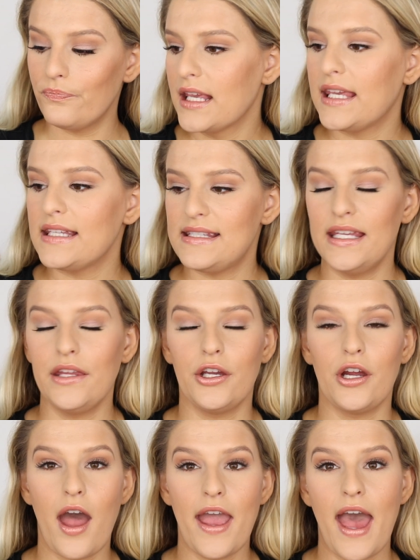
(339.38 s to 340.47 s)

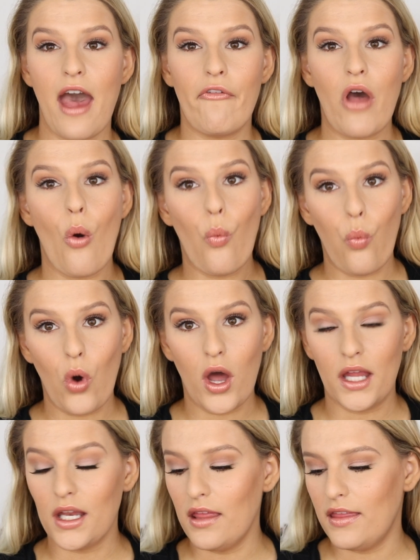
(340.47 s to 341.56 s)
Concealer, I have
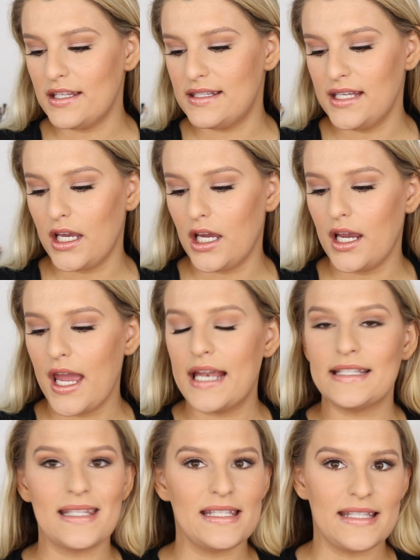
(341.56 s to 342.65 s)
one this year and
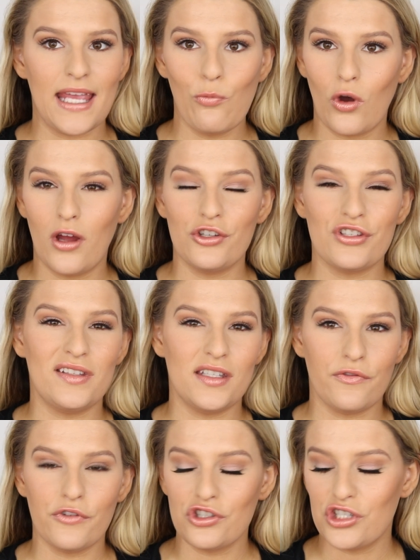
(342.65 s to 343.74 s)
it's the same one, just a
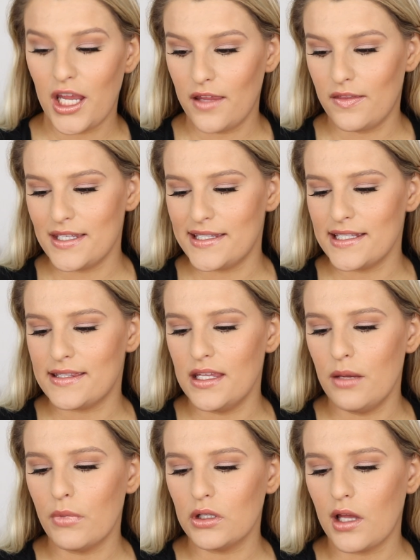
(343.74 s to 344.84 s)
different shade. This is
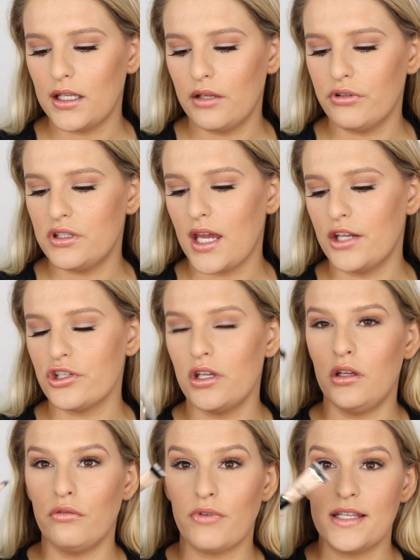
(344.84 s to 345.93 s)
the Milani Retouch and
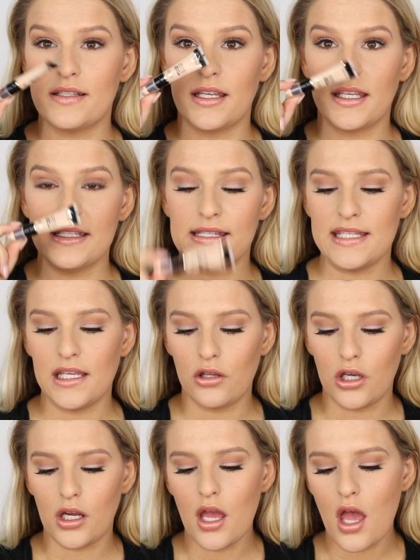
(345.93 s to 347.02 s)
Erase
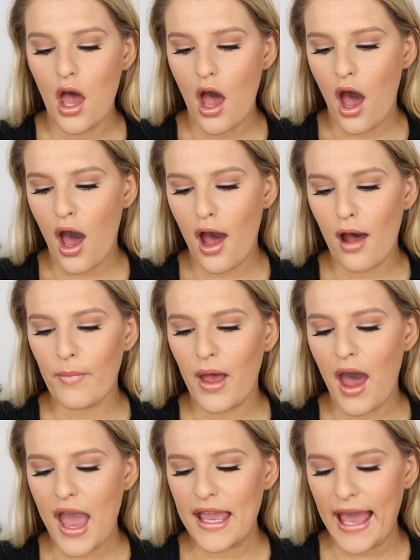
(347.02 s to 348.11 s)
Concealer. Um,
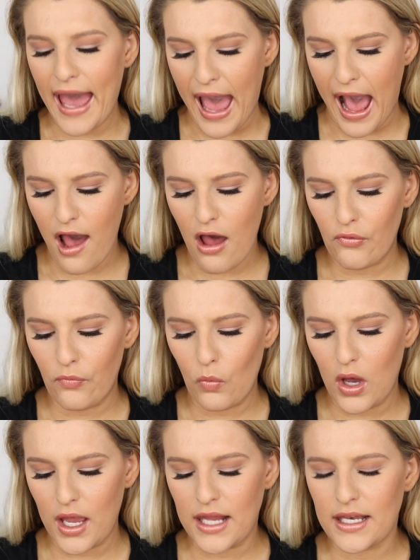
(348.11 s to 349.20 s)
I have
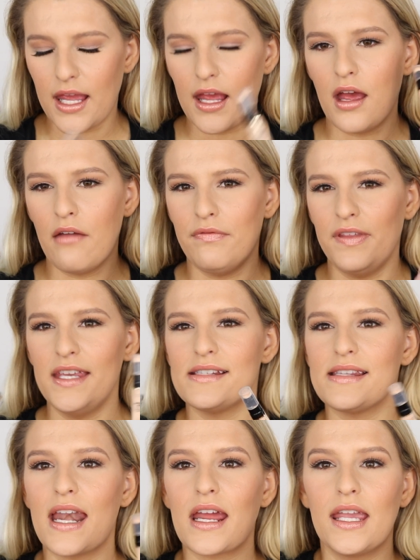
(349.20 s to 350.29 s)
one of these
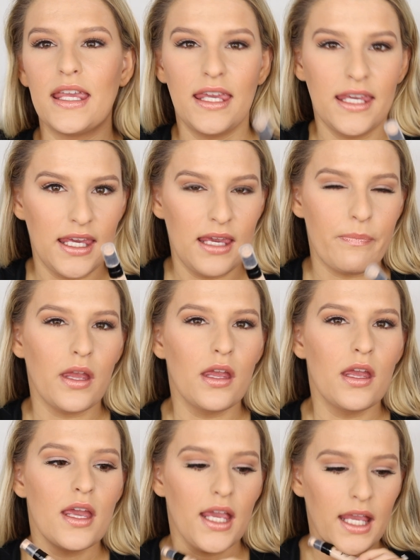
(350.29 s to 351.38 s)
that I keep
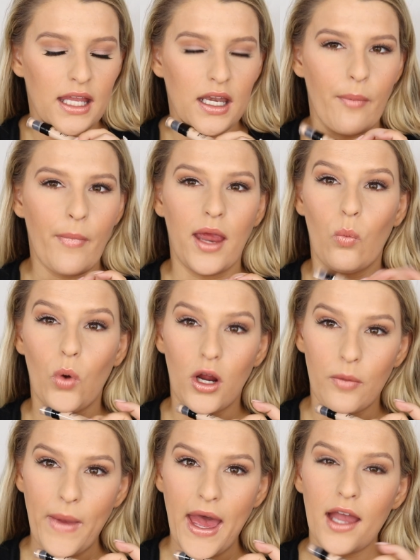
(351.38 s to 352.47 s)
in my
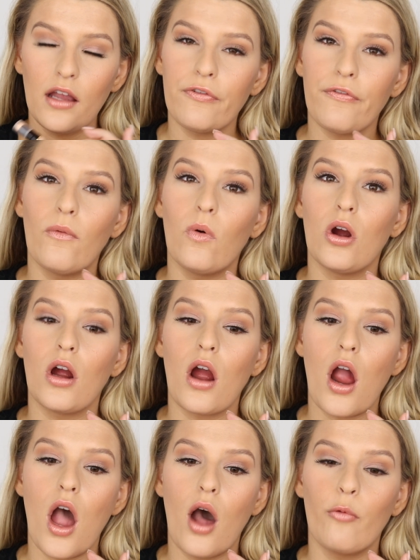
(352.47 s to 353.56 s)
work bag
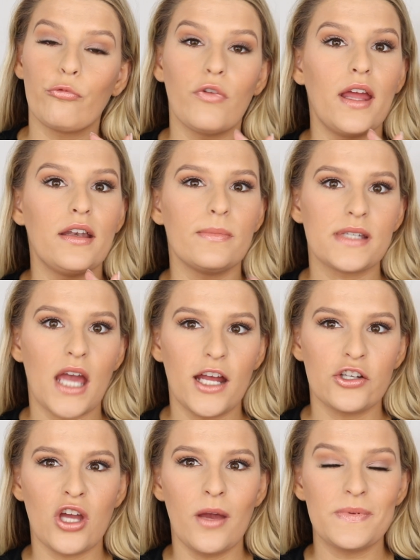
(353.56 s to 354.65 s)
for um, random
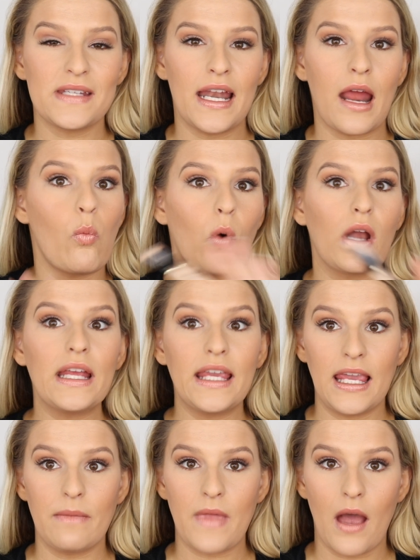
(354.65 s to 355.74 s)
touch-ups and I want to
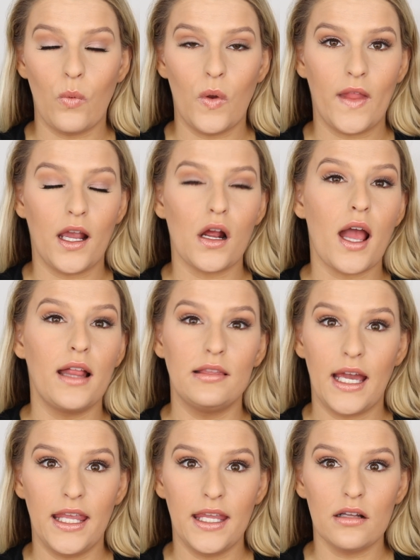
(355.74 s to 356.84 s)
keep that one there. I
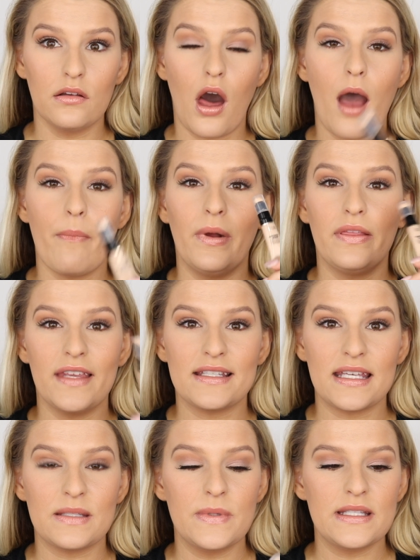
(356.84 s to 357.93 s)
like it a lot, but this
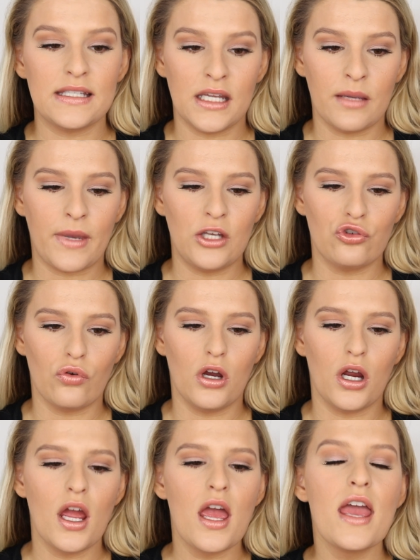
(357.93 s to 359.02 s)
has been sitting in my
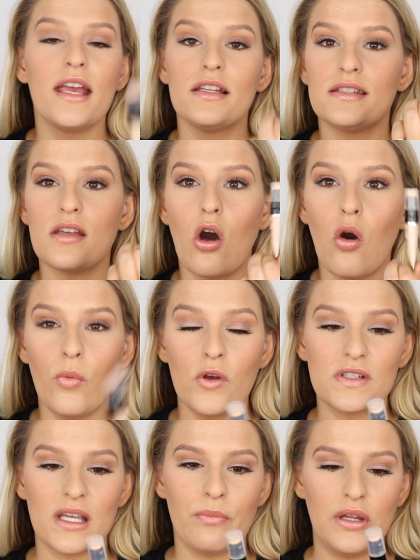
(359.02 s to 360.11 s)
drawer. It's
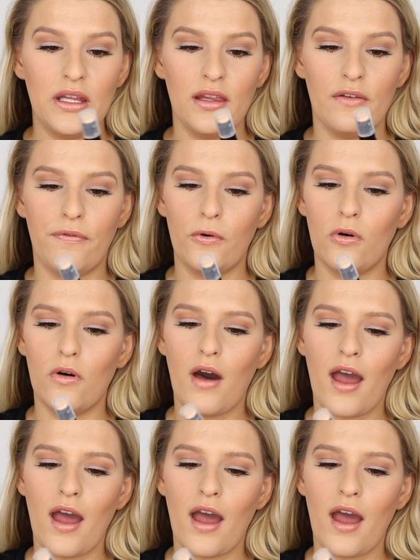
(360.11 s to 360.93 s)
almost completely full.